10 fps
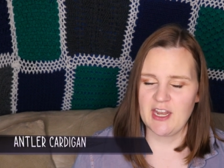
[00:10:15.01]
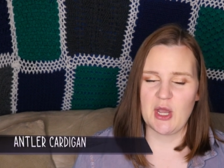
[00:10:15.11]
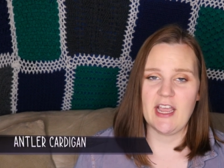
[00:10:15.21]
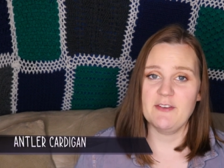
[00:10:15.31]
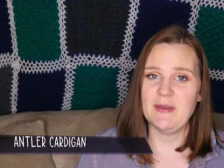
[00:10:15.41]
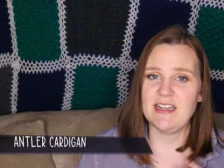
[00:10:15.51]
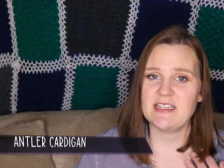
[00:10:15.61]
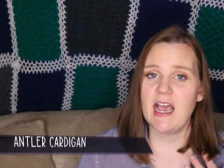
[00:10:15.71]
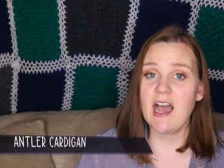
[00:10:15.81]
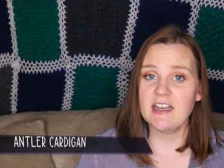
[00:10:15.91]
Now I have made a
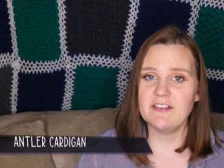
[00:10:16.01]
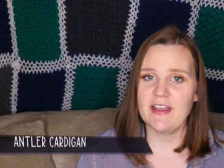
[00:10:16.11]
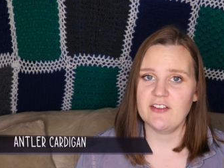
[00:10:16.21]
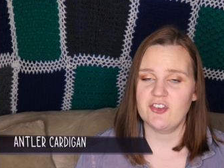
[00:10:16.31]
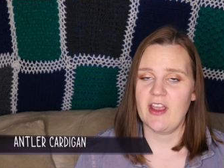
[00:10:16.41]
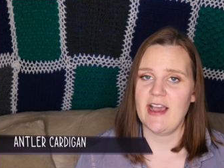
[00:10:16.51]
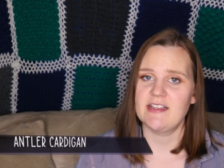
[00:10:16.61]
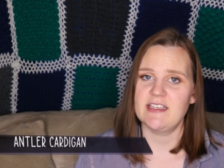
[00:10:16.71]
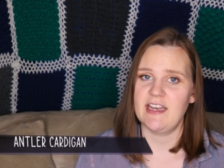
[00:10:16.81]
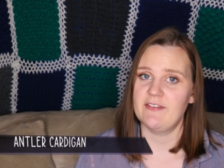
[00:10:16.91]
ton of antler
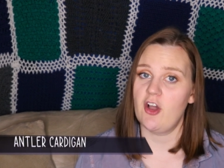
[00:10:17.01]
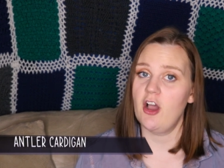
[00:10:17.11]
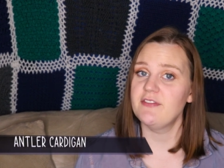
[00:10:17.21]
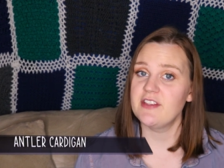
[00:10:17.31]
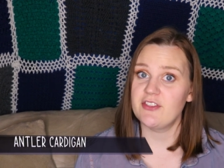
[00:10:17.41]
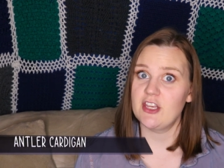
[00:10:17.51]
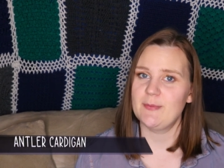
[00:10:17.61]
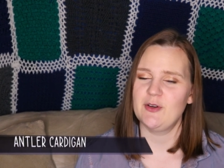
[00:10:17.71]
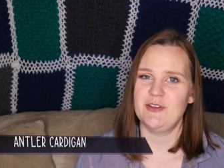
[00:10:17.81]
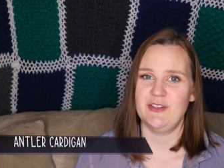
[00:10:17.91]
hats and have often thought
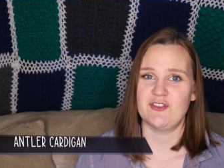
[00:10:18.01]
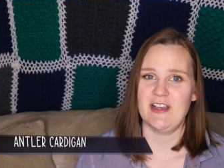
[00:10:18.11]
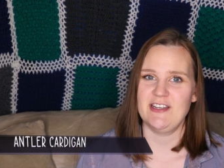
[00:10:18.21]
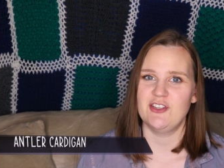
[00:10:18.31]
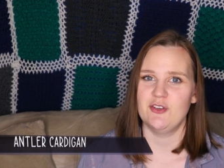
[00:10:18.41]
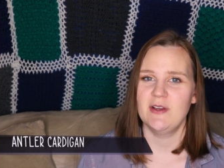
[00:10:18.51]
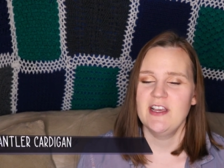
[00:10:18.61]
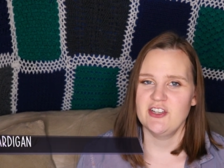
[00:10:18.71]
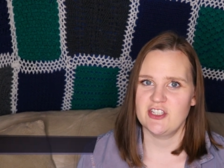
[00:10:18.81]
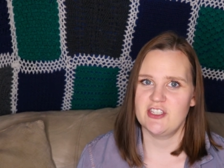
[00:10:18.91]
about trying to
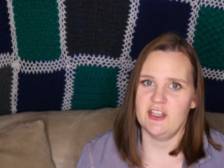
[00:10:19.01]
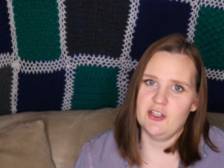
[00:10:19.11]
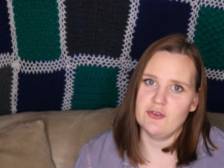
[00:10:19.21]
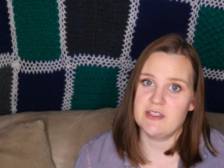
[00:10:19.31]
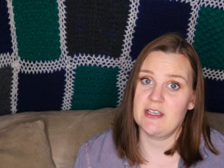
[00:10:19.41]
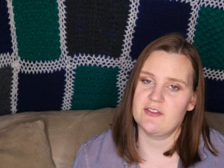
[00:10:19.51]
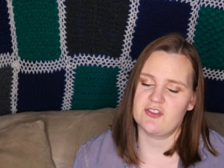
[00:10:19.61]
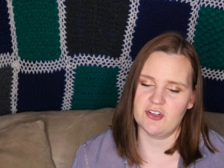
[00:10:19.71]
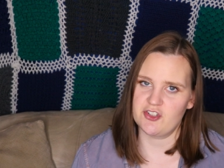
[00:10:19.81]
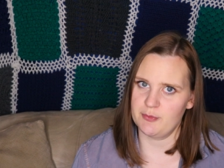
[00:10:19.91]
just use the
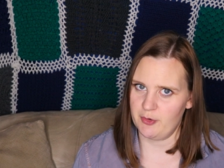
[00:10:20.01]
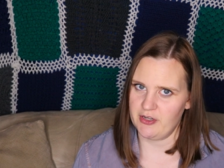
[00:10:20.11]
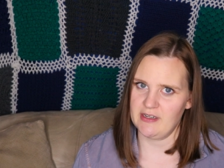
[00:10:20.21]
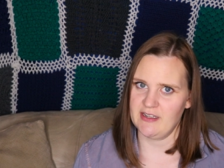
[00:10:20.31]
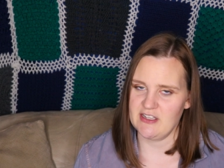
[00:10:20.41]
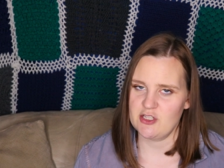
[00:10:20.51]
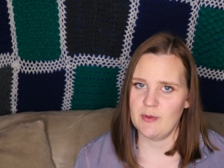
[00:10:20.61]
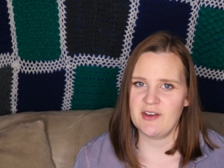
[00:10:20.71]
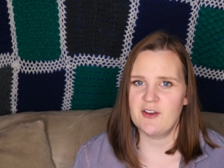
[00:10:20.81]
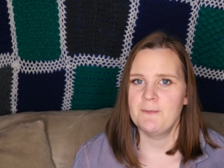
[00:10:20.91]
chart to put it in a
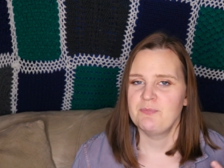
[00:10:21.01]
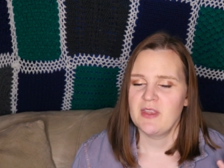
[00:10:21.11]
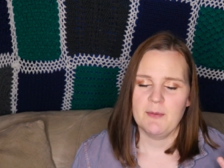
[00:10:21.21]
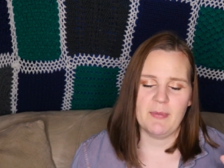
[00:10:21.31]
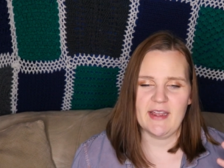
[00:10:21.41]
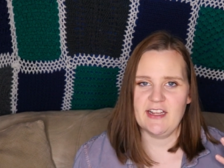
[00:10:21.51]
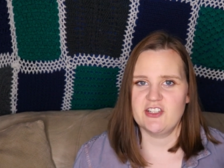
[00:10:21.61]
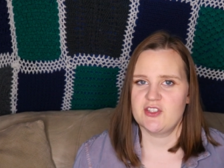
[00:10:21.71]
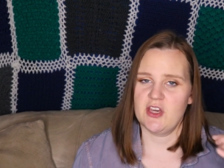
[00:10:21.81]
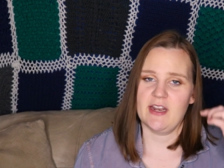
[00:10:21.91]
sweater but I
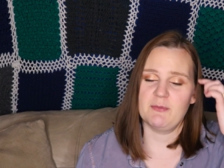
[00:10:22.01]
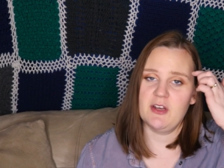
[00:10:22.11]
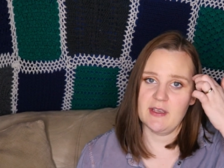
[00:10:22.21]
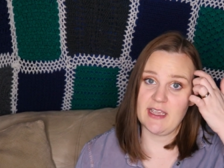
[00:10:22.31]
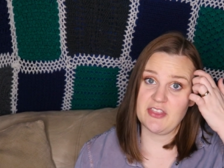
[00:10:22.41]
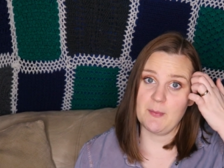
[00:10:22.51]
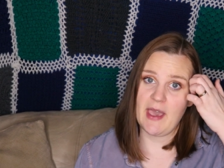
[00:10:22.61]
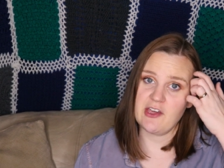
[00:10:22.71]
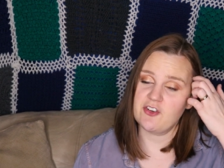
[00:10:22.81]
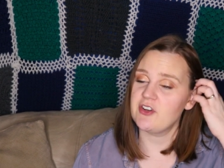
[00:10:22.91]
just thought I'm gonna get the
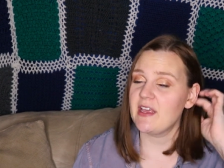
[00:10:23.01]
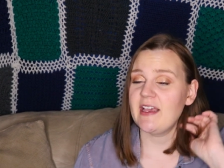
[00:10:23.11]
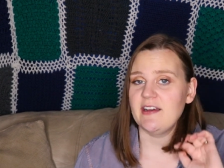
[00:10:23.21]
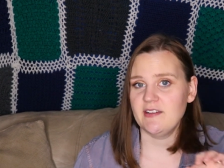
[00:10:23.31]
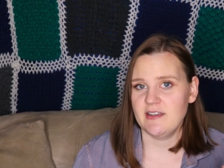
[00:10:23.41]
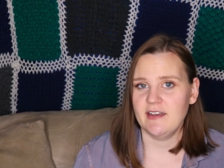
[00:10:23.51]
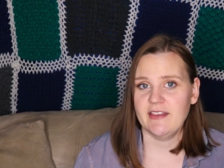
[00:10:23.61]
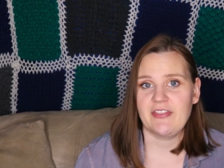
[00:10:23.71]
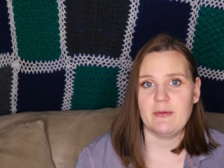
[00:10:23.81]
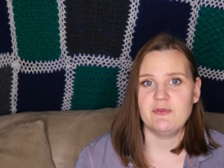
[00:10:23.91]
pattern and uh,
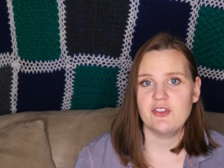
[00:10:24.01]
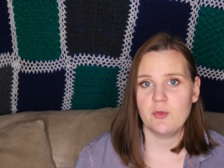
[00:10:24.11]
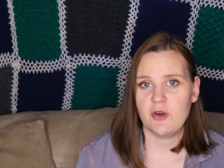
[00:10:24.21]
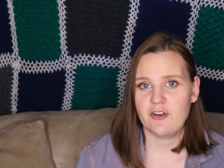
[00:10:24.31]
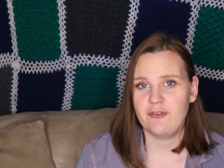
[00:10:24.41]
let them do the work